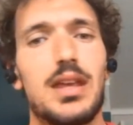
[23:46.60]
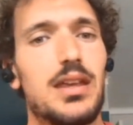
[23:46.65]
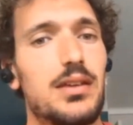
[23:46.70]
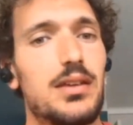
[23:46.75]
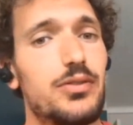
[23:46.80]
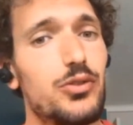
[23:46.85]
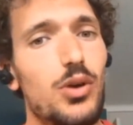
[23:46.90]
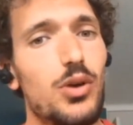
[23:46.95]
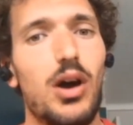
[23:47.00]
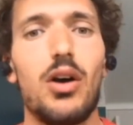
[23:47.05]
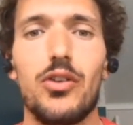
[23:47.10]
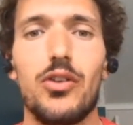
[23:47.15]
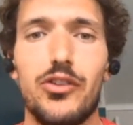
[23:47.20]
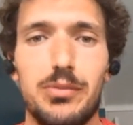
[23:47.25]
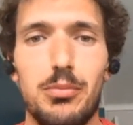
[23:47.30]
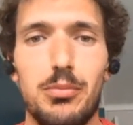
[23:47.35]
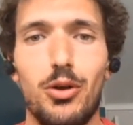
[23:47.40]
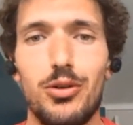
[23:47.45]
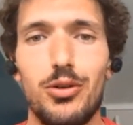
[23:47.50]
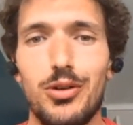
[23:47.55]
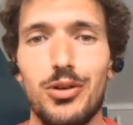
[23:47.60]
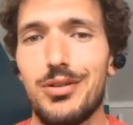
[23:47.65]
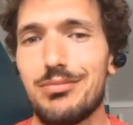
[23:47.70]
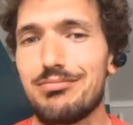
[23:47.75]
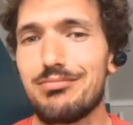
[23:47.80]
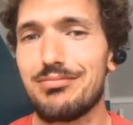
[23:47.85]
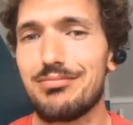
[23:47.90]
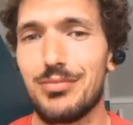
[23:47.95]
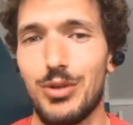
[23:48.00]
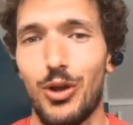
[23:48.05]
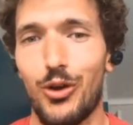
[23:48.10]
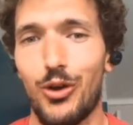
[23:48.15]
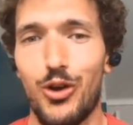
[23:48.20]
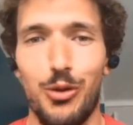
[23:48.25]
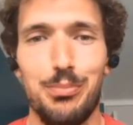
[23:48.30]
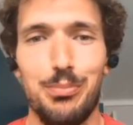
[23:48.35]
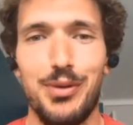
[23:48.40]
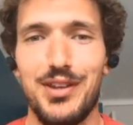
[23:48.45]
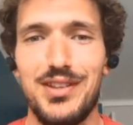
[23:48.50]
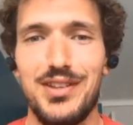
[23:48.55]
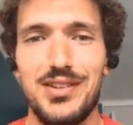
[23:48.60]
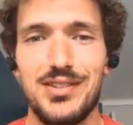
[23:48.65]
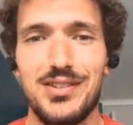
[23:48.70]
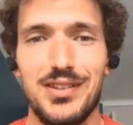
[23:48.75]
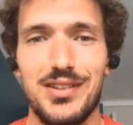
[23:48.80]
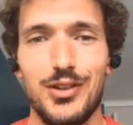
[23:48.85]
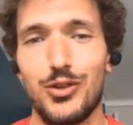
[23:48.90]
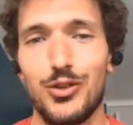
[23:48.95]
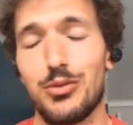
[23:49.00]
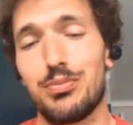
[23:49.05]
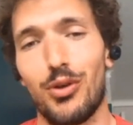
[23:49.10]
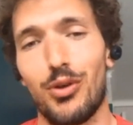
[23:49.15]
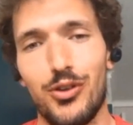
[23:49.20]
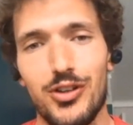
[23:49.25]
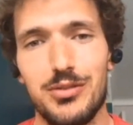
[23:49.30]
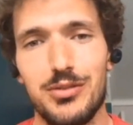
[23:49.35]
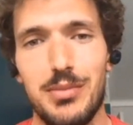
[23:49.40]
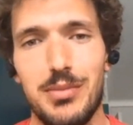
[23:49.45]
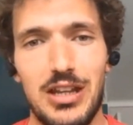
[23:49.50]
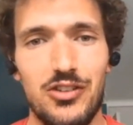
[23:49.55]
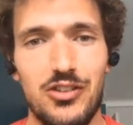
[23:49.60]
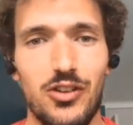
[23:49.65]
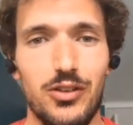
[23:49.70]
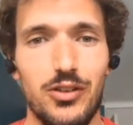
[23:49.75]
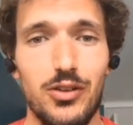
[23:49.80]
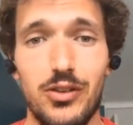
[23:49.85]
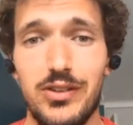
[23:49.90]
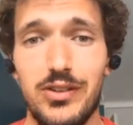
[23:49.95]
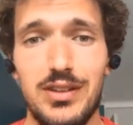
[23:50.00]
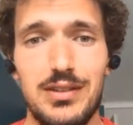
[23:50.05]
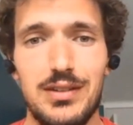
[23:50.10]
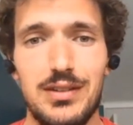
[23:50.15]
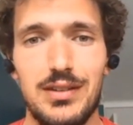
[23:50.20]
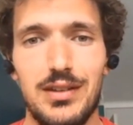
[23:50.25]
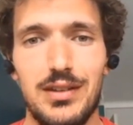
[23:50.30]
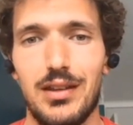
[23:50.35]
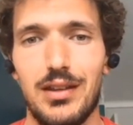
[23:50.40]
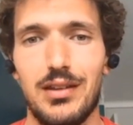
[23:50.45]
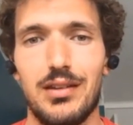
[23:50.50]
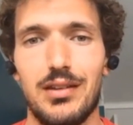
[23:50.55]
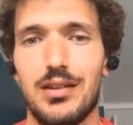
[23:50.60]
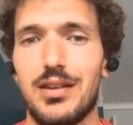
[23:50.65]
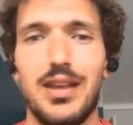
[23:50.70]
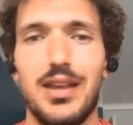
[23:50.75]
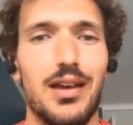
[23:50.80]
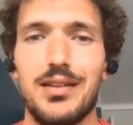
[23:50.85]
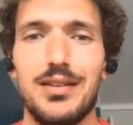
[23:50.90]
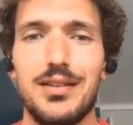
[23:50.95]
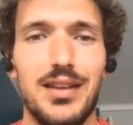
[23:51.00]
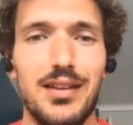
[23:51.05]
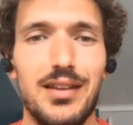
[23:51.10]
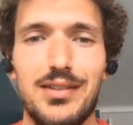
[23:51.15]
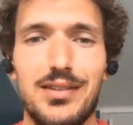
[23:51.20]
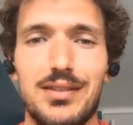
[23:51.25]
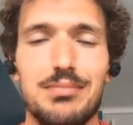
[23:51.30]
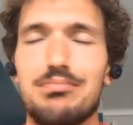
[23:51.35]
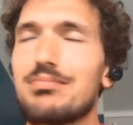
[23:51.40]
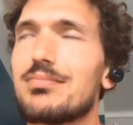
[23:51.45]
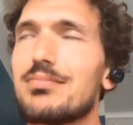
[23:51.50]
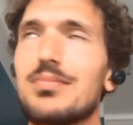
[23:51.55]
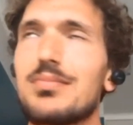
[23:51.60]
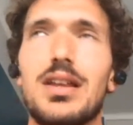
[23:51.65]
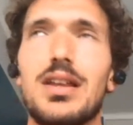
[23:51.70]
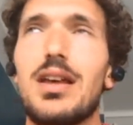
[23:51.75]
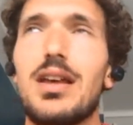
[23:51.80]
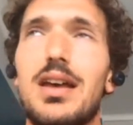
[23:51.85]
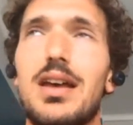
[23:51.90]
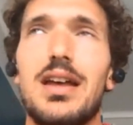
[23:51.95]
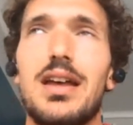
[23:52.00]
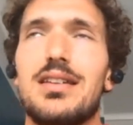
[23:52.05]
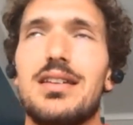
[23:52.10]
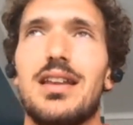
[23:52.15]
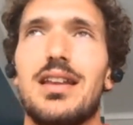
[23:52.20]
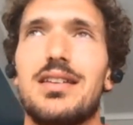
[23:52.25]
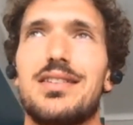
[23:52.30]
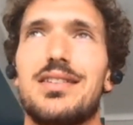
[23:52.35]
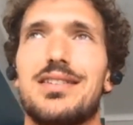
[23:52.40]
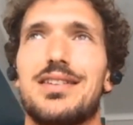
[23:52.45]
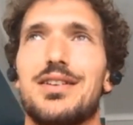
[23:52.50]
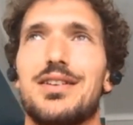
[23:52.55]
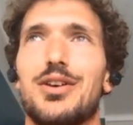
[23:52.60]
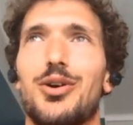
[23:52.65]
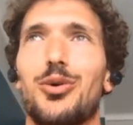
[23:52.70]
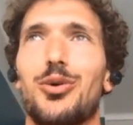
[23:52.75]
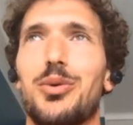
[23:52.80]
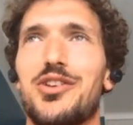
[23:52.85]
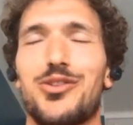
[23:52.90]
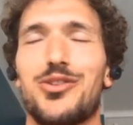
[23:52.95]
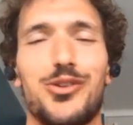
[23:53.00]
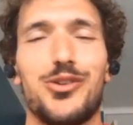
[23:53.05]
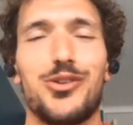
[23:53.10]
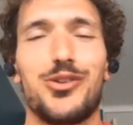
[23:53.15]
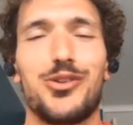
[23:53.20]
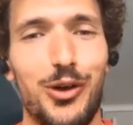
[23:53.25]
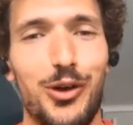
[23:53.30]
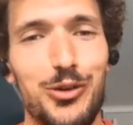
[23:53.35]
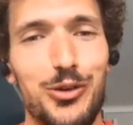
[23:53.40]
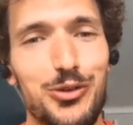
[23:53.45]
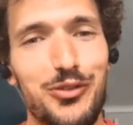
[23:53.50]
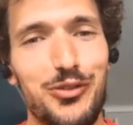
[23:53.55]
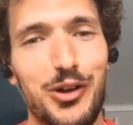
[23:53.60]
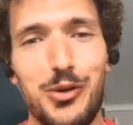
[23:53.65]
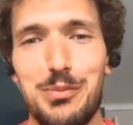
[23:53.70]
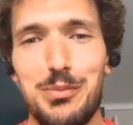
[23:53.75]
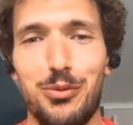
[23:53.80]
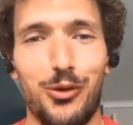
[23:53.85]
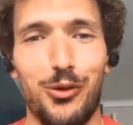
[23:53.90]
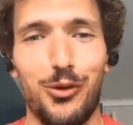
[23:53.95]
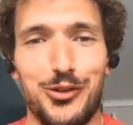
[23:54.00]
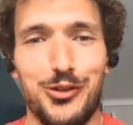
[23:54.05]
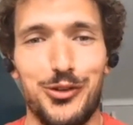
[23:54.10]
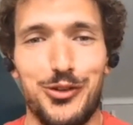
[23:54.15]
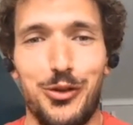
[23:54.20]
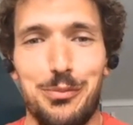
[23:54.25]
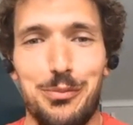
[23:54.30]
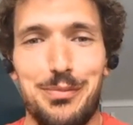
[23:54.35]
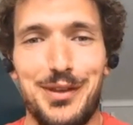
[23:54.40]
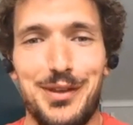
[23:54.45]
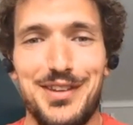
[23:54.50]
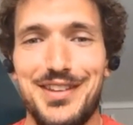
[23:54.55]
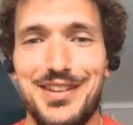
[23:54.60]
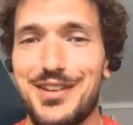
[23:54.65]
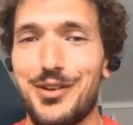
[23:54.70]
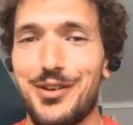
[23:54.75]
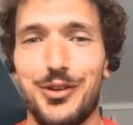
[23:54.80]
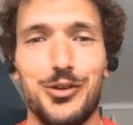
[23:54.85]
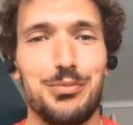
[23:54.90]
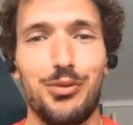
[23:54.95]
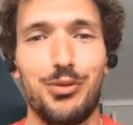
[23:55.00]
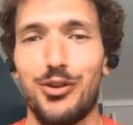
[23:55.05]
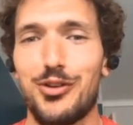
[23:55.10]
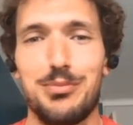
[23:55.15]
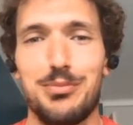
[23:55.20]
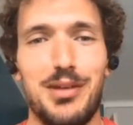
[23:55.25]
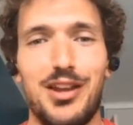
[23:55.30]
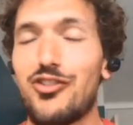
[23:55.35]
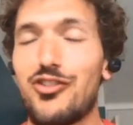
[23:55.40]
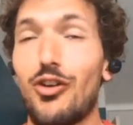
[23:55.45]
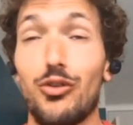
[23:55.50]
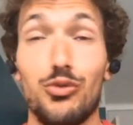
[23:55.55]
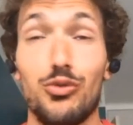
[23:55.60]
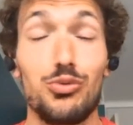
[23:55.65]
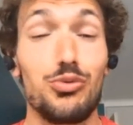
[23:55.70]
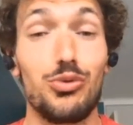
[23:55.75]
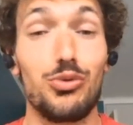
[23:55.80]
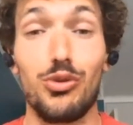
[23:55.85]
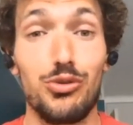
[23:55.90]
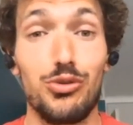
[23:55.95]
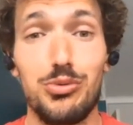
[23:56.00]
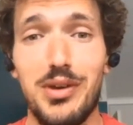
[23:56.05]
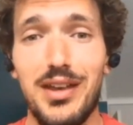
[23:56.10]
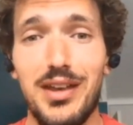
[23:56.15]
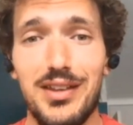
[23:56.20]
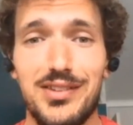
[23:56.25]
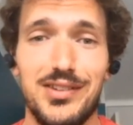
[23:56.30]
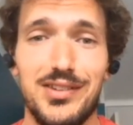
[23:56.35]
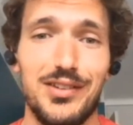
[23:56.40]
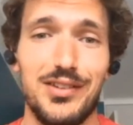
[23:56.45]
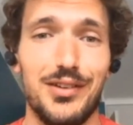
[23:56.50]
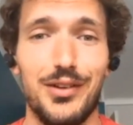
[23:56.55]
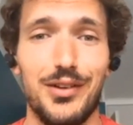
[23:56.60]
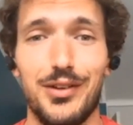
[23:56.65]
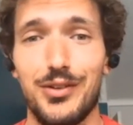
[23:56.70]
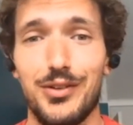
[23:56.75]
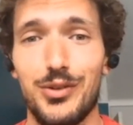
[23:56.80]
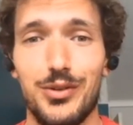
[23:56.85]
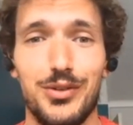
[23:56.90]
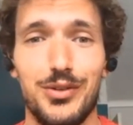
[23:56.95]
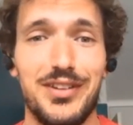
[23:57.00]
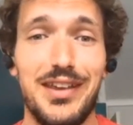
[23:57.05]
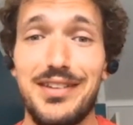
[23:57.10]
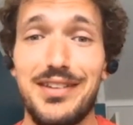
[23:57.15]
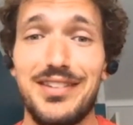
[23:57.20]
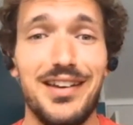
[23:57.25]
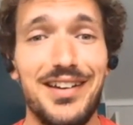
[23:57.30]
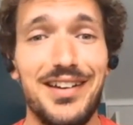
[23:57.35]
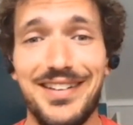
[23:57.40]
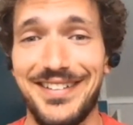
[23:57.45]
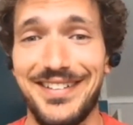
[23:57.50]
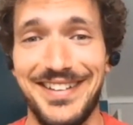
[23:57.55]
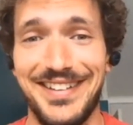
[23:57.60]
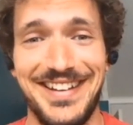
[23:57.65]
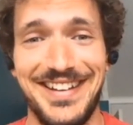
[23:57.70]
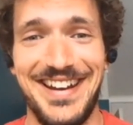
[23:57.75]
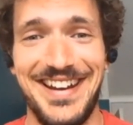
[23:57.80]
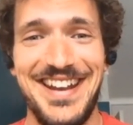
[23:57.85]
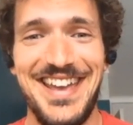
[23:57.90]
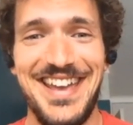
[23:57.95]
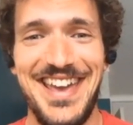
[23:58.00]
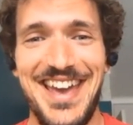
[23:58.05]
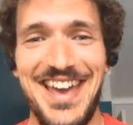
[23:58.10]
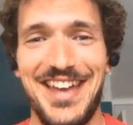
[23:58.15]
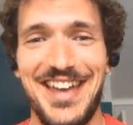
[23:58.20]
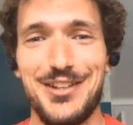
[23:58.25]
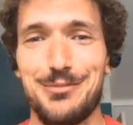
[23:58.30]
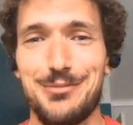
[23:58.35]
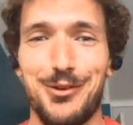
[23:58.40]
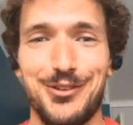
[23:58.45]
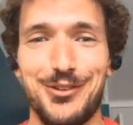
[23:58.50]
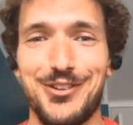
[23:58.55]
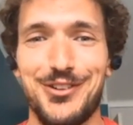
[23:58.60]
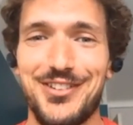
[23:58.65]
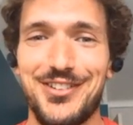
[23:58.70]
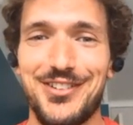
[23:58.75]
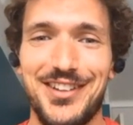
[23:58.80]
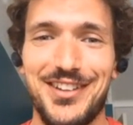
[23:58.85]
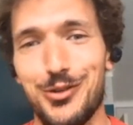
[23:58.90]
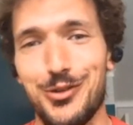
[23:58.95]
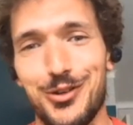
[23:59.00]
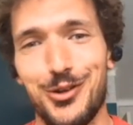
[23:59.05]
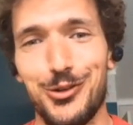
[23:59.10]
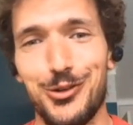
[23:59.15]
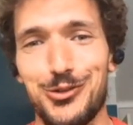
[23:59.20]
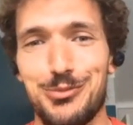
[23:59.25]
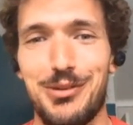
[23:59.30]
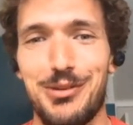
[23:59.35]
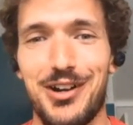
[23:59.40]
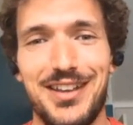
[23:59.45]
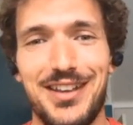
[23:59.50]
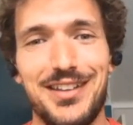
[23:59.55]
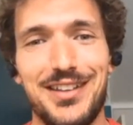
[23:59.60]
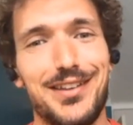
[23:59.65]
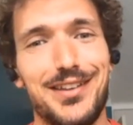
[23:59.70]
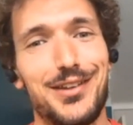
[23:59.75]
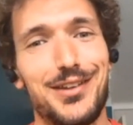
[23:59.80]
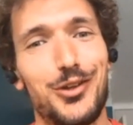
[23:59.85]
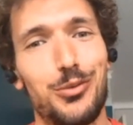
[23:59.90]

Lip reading: If you are on smaller companies, the product manager does it, and that's always the same. If you're in a very product company, the product manager do the UX, the data, and the product and the go-to-market.